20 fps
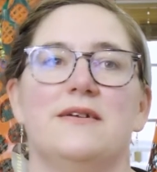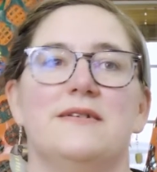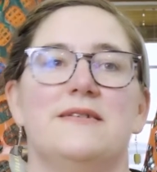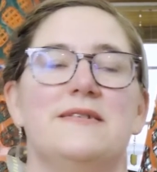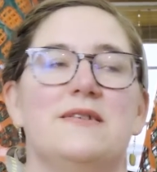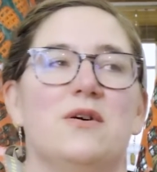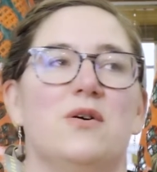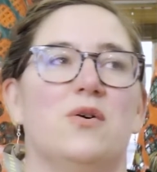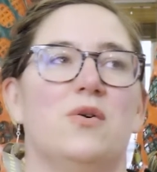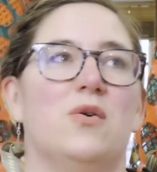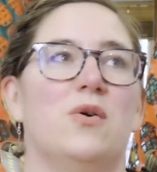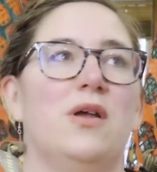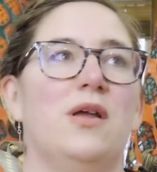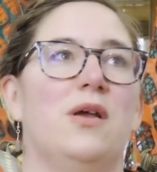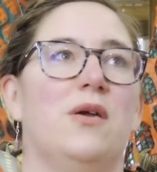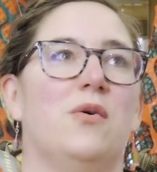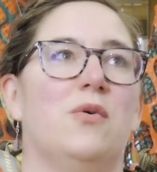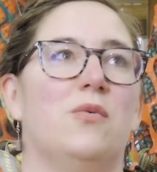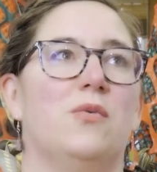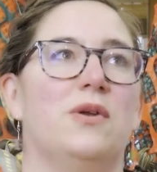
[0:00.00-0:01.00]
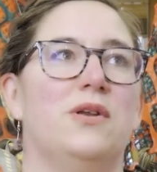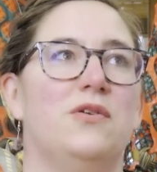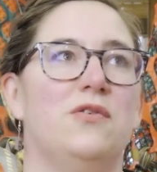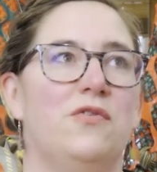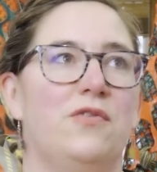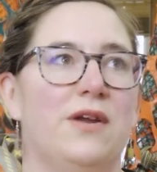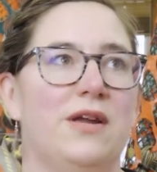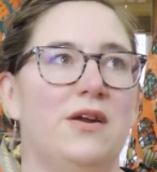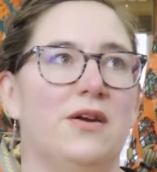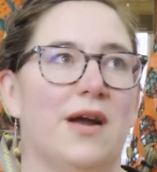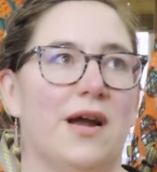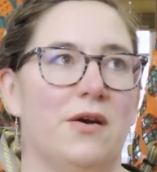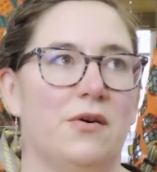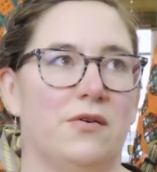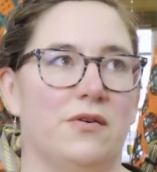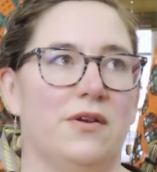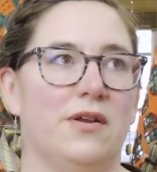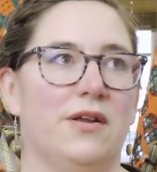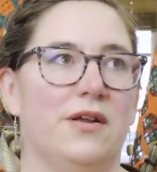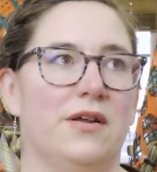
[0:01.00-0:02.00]
So when you figure
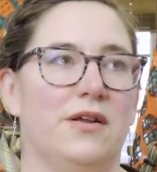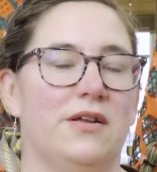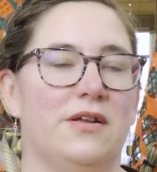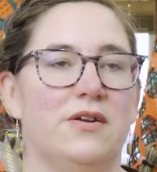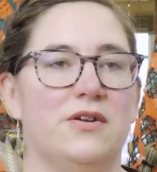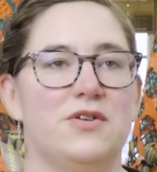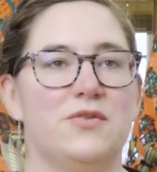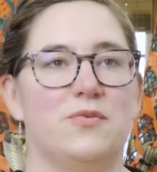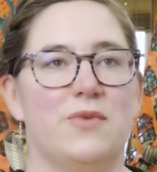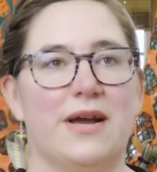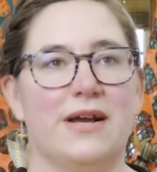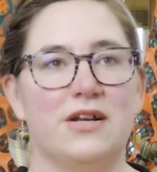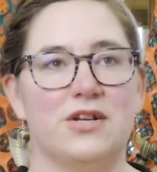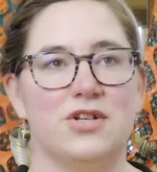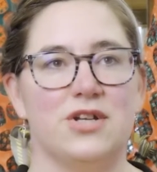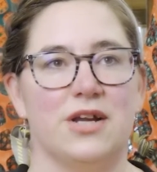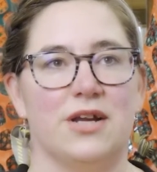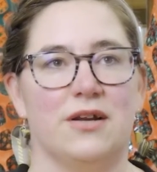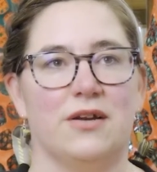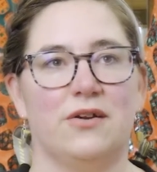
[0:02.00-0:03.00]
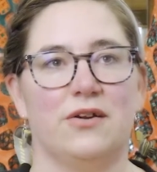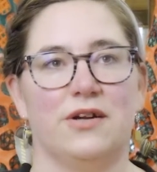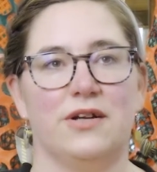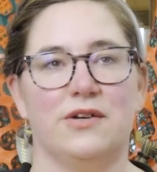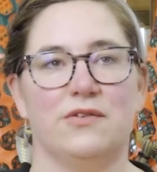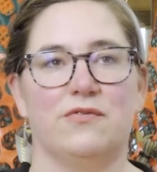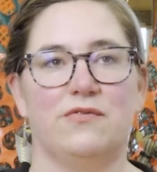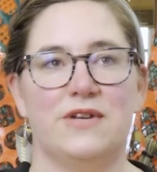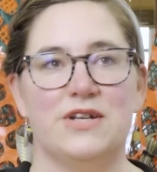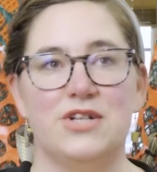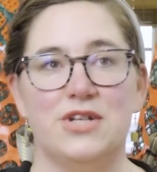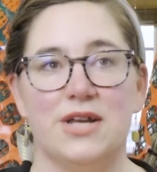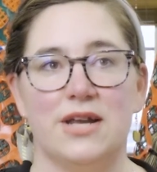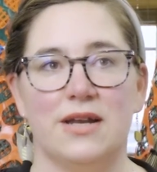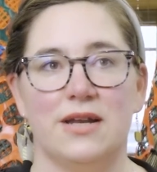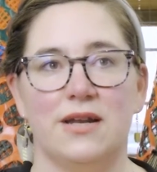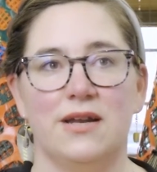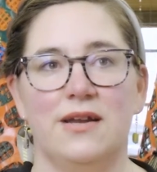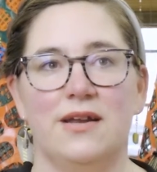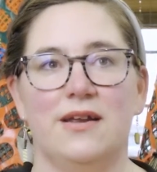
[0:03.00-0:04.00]
out your direction or your
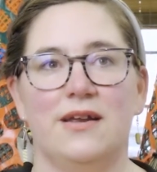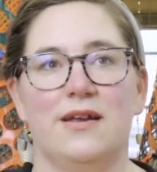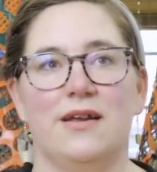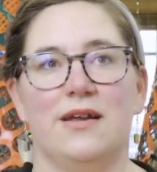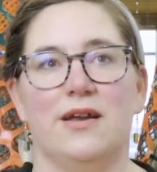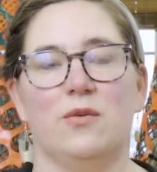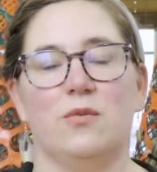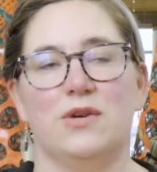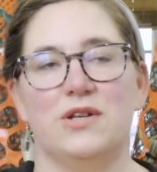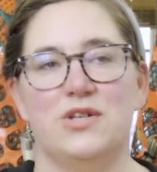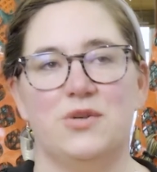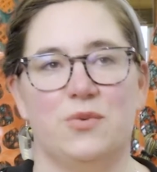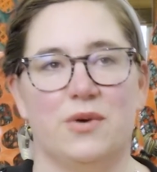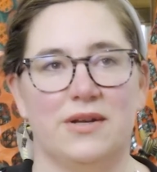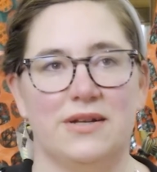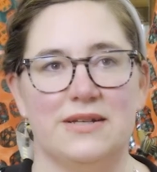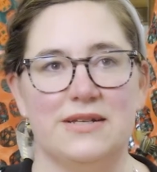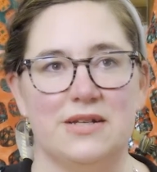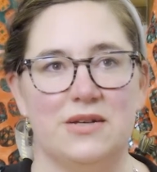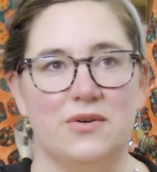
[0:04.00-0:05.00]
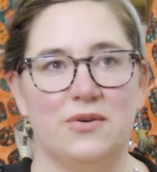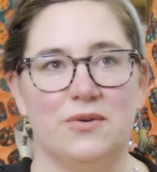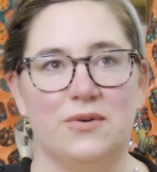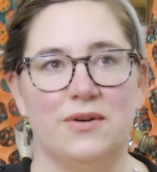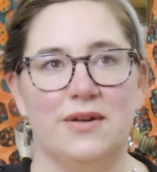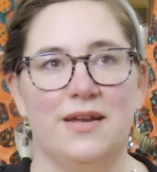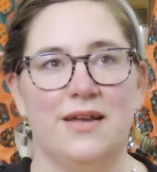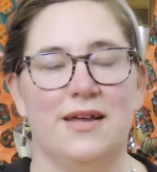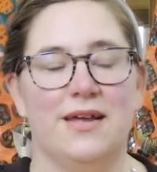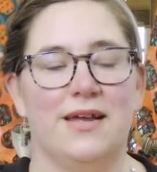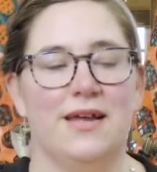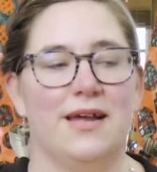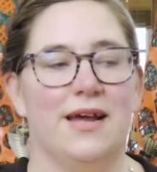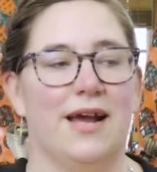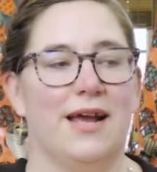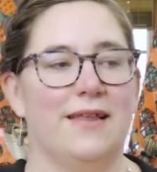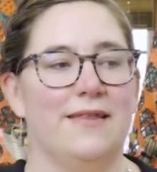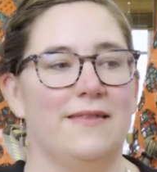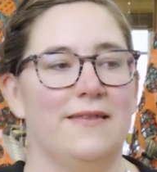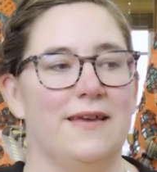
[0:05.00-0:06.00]
vision and what you want to do,
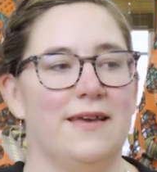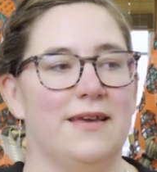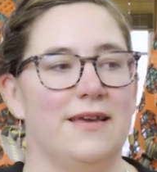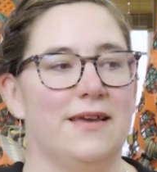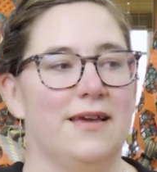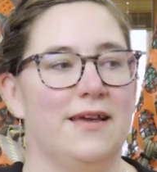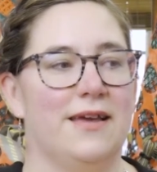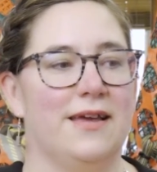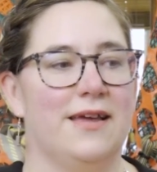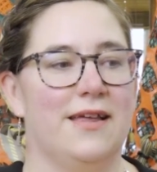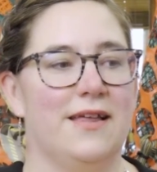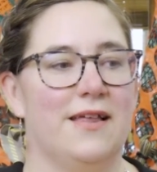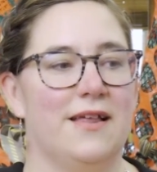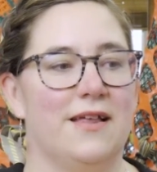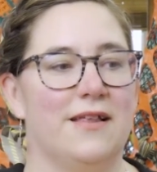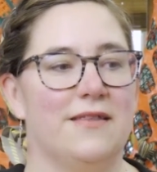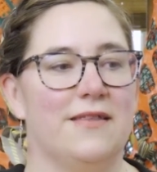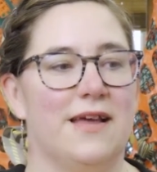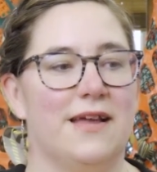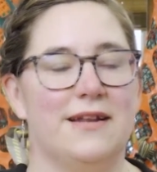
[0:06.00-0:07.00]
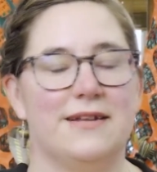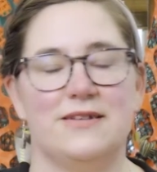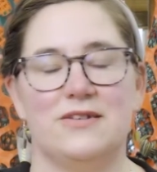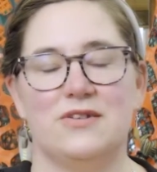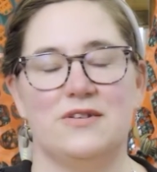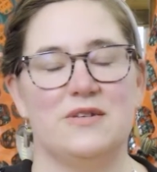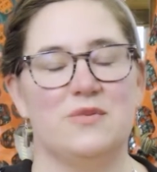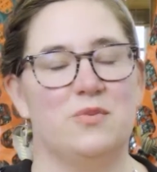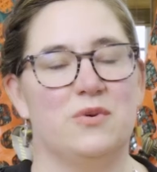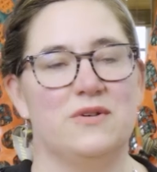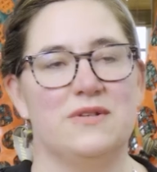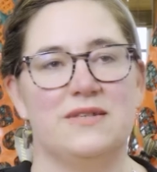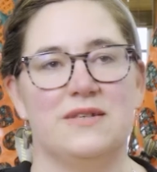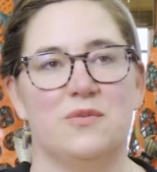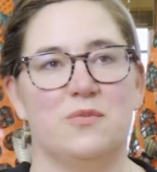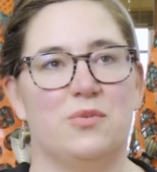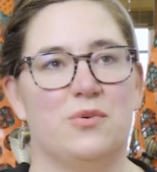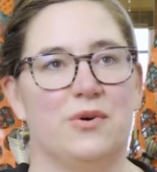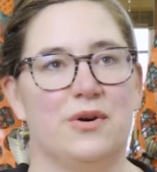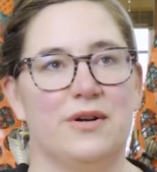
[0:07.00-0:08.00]
I think that it's just most
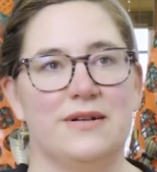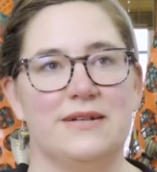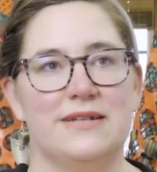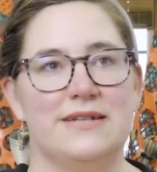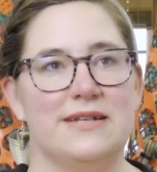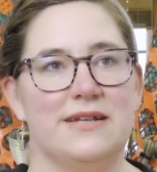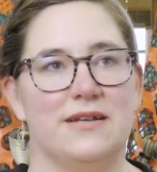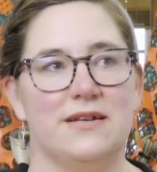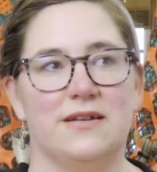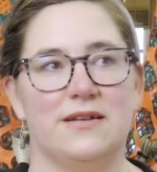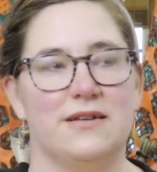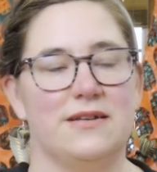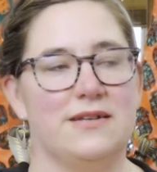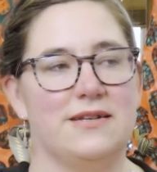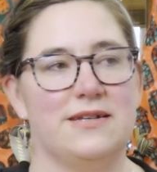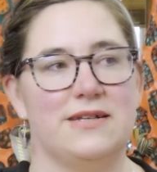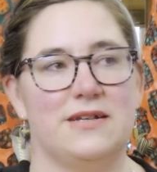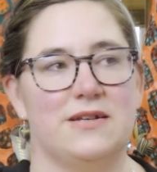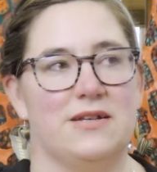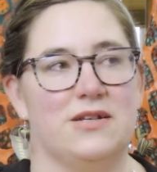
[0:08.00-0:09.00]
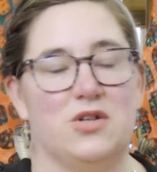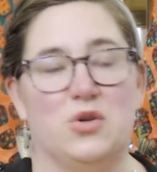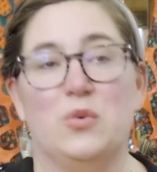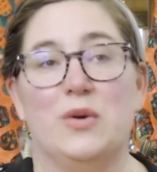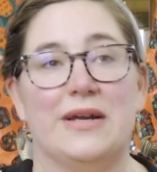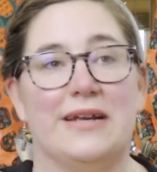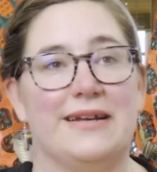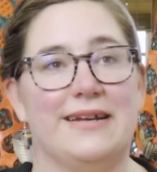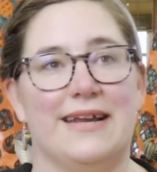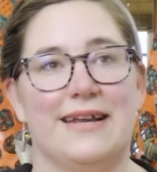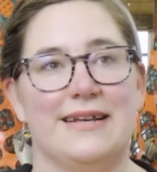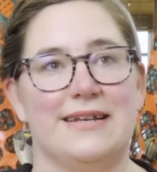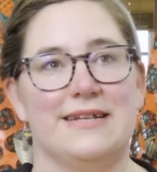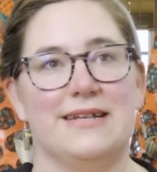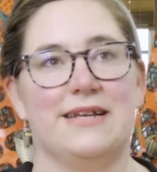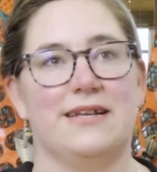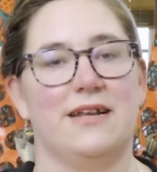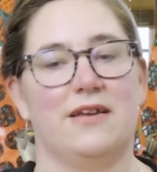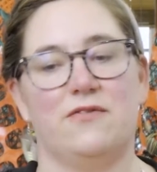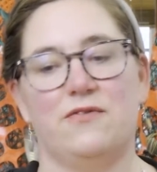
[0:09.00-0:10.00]
important to to do it.
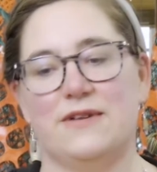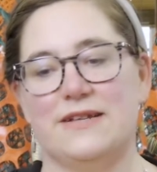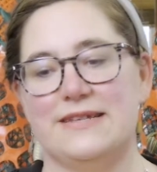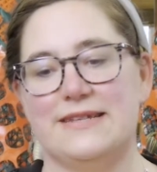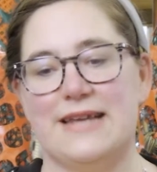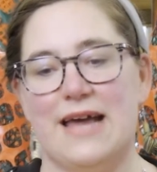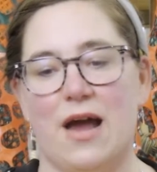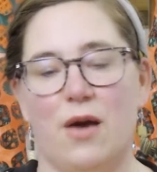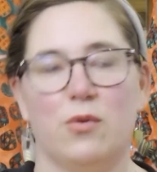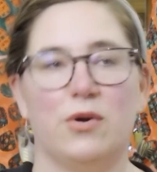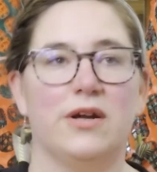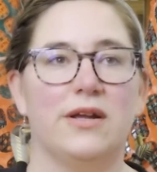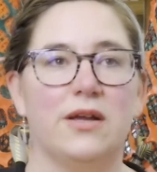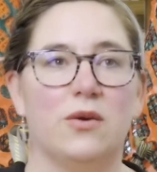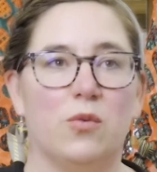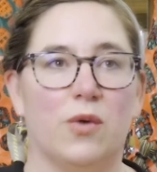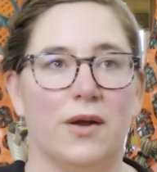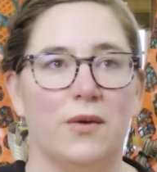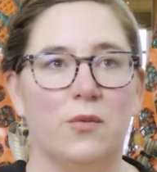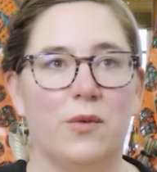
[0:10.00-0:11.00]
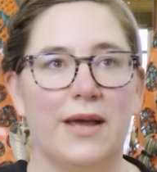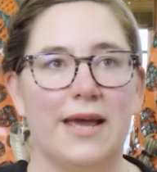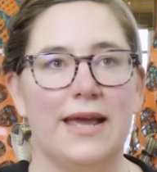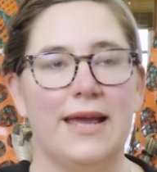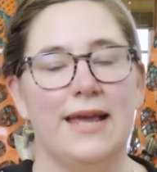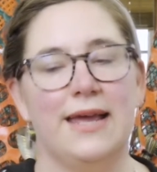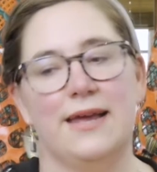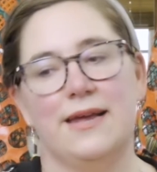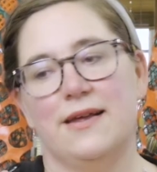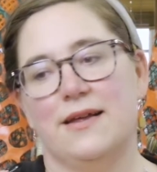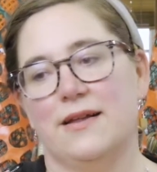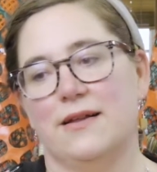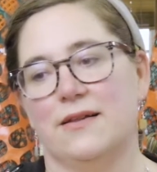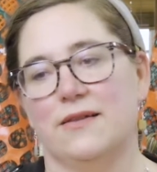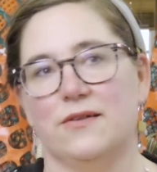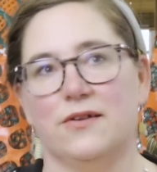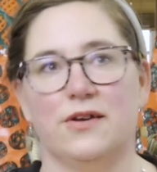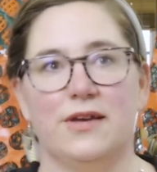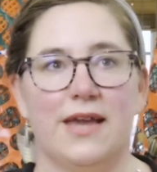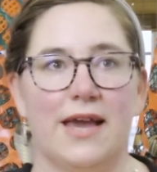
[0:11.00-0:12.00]
And if it's not working one way,
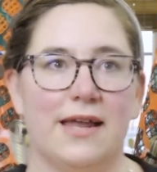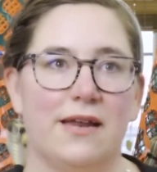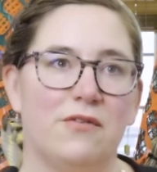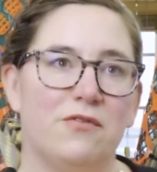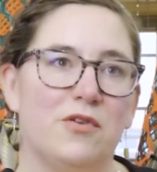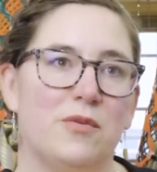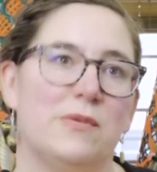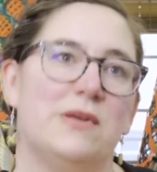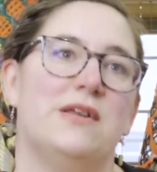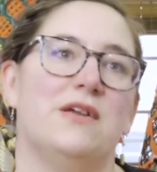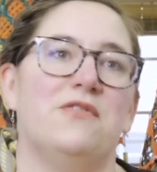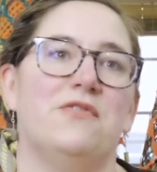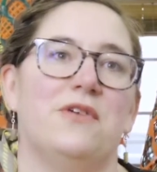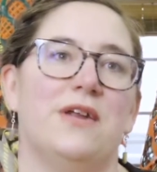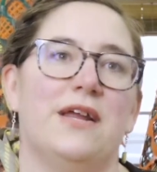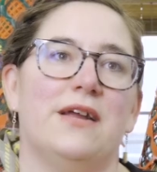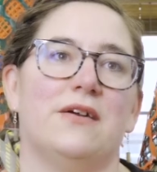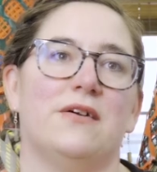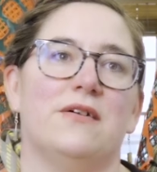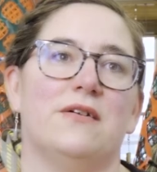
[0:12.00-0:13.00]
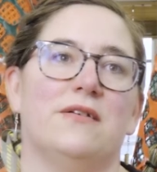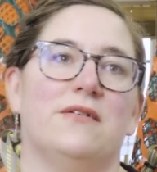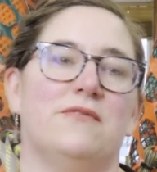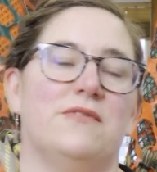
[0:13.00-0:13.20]
look at it from a different angle.